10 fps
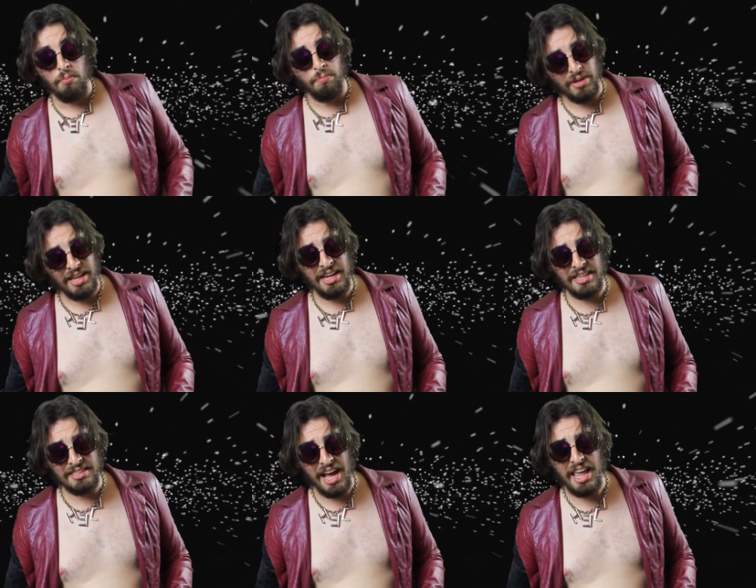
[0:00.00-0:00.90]
But it
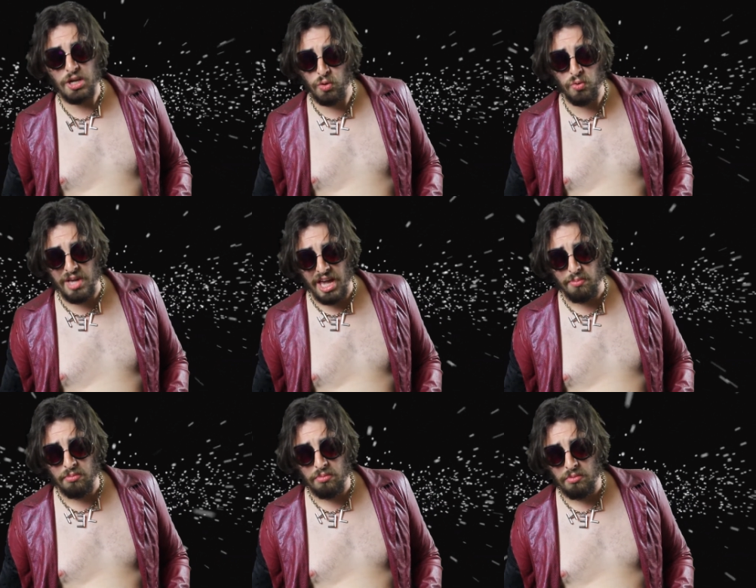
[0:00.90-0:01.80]
is not a cool game.
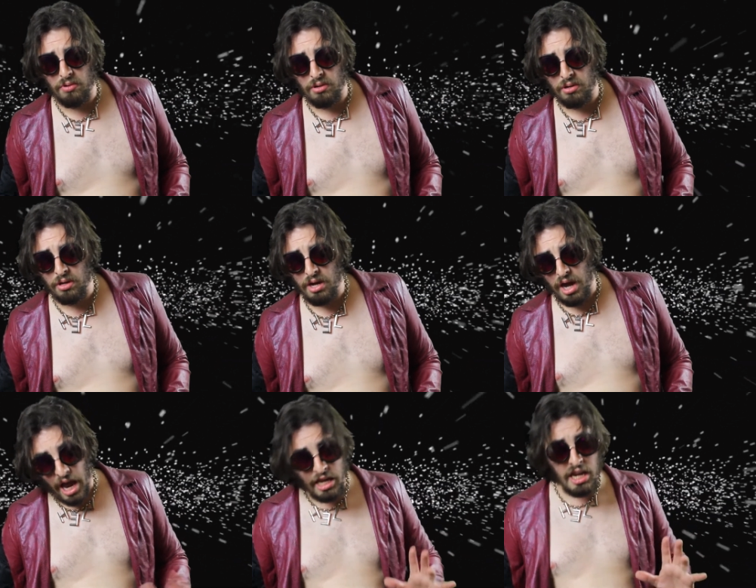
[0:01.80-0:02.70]

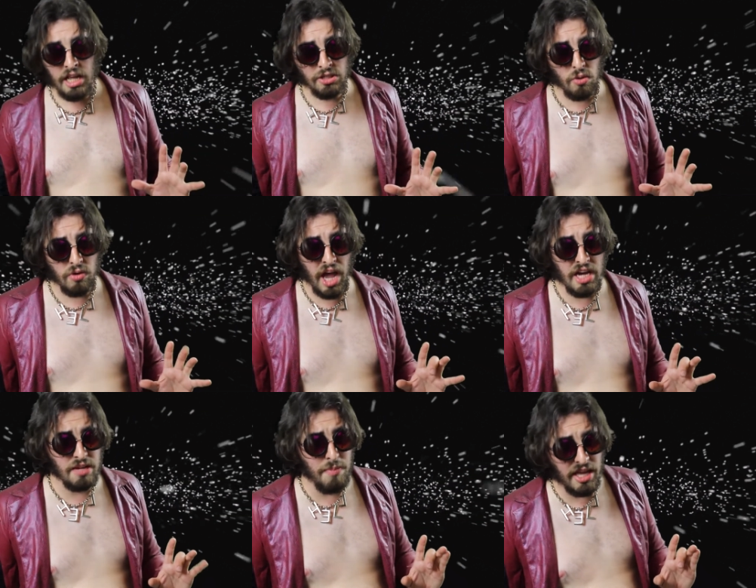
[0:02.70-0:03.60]
And it is
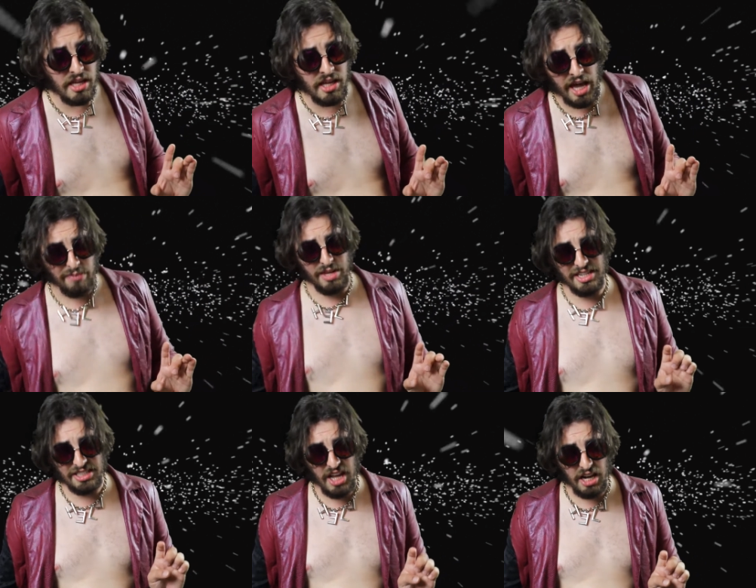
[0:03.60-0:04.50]
okay to make a game that
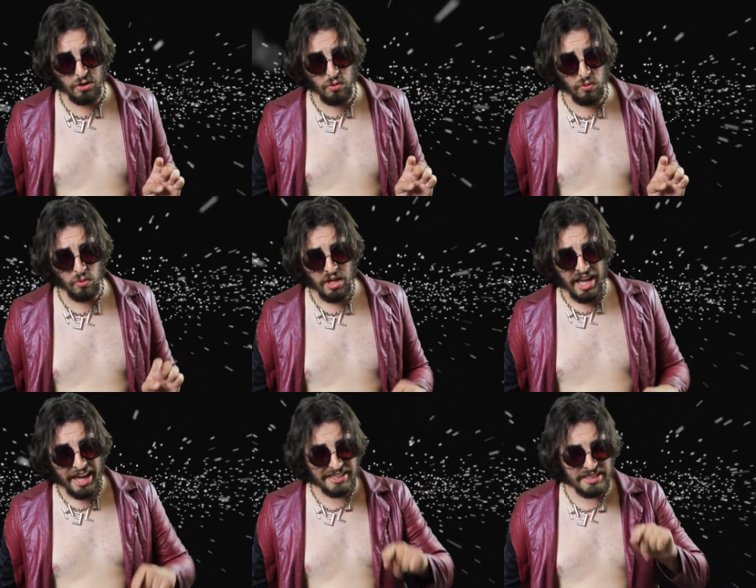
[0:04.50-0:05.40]
is not cool,
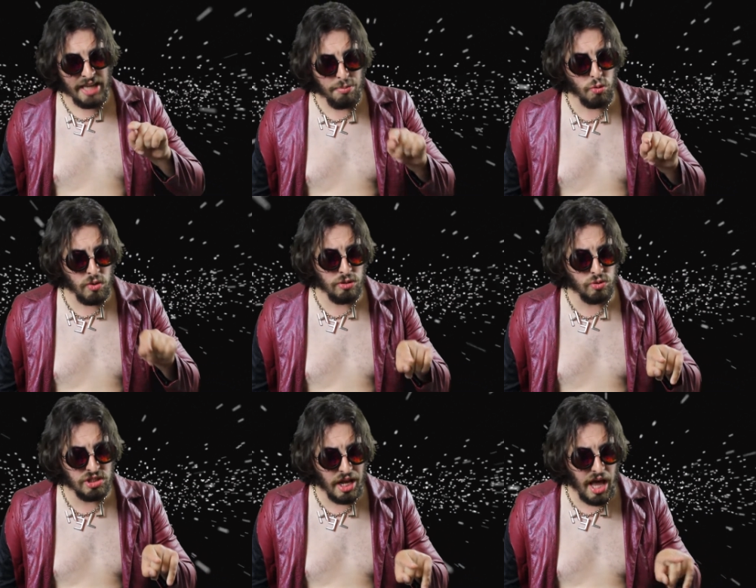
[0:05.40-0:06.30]
except when you
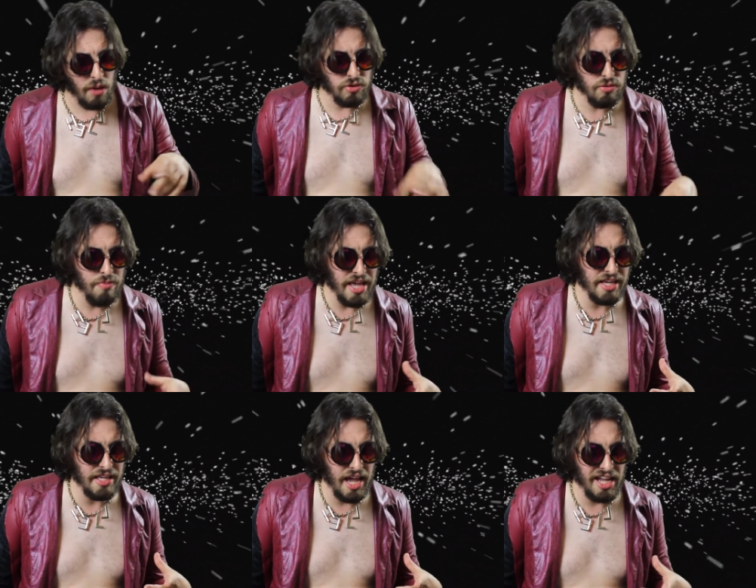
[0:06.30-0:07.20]
set out to make
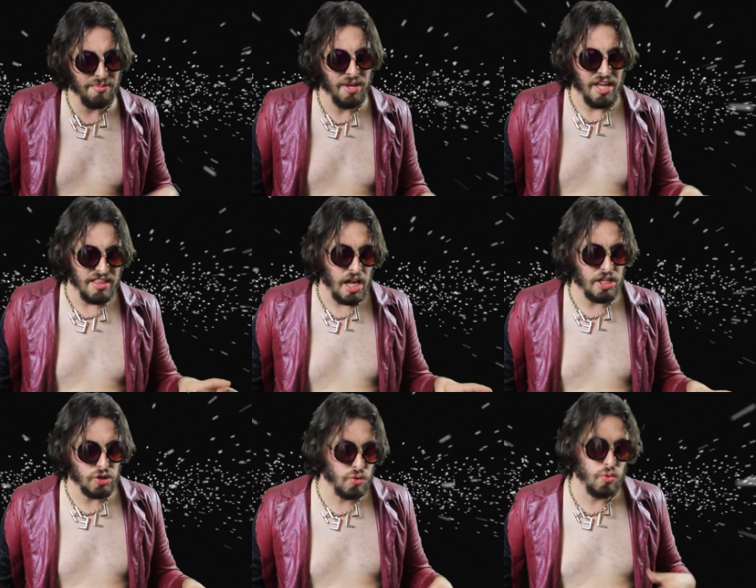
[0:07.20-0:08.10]
a game that
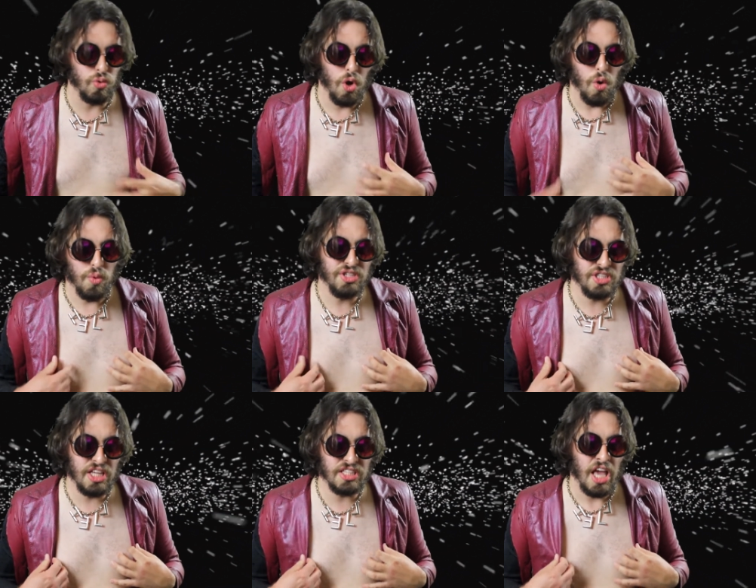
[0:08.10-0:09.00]
is cool, which
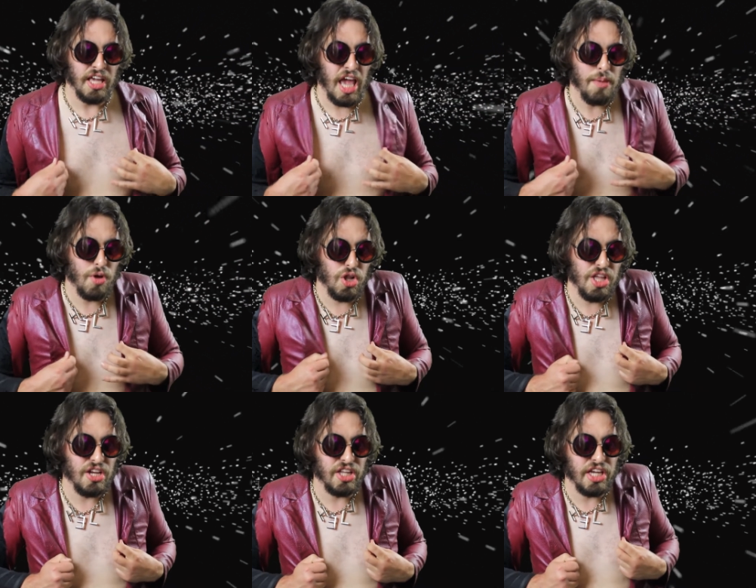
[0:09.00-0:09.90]
this game
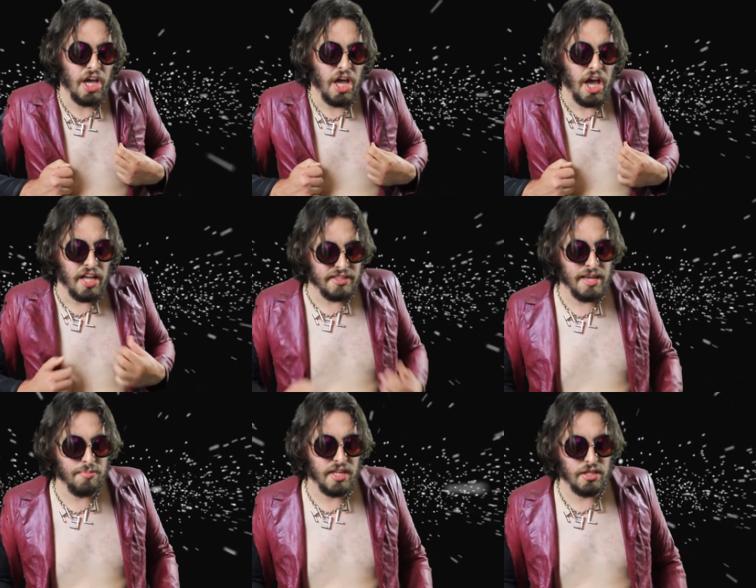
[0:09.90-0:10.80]
clearly
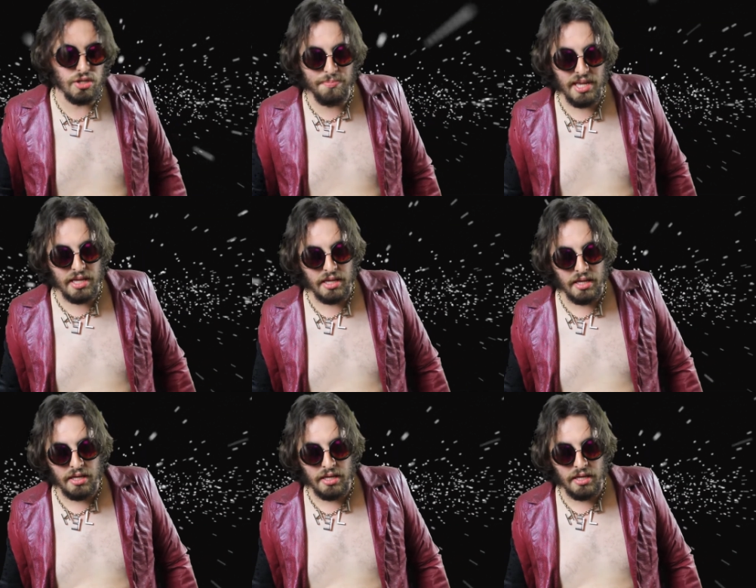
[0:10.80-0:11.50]
attempted to be.